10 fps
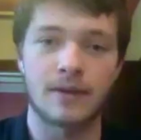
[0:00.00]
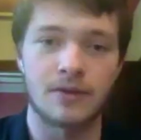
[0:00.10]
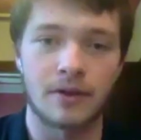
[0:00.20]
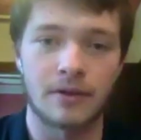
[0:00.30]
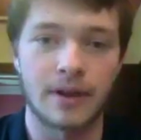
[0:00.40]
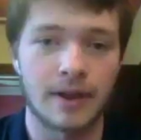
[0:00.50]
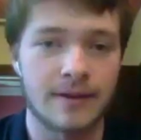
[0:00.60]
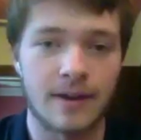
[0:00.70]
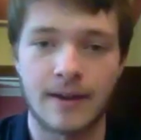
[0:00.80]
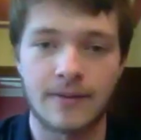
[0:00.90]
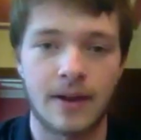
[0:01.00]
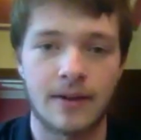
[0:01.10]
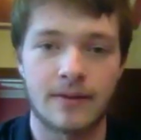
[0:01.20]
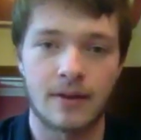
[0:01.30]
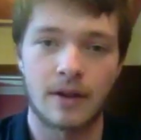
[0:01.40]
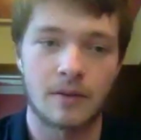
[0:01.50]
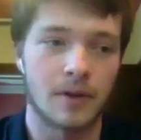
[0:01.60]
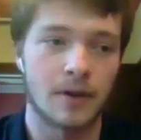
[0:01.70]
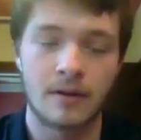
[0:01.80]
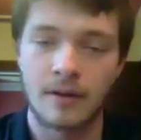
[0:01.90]
to juggling a size 5 soccer
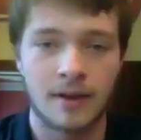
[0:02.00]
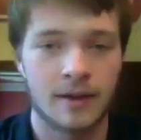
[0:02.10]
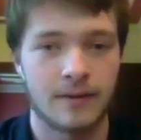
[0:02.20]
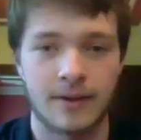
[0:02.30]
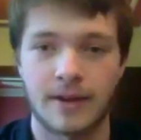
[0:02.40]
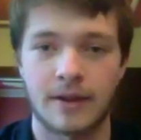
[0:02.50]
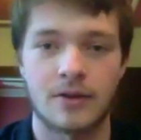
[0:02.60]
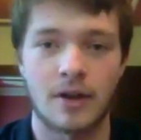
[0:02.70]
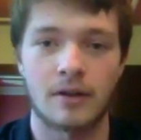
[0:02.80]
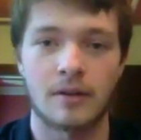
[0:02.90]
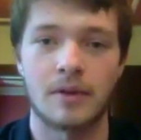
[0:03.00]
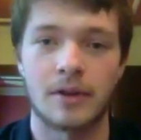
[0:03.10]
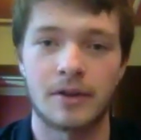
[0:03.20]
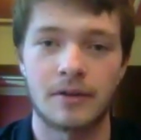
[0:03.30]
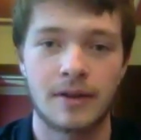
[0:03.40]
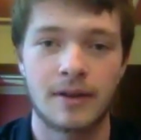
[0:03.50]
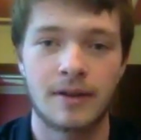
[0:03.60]
ball, it feels like you're juggling a balloon.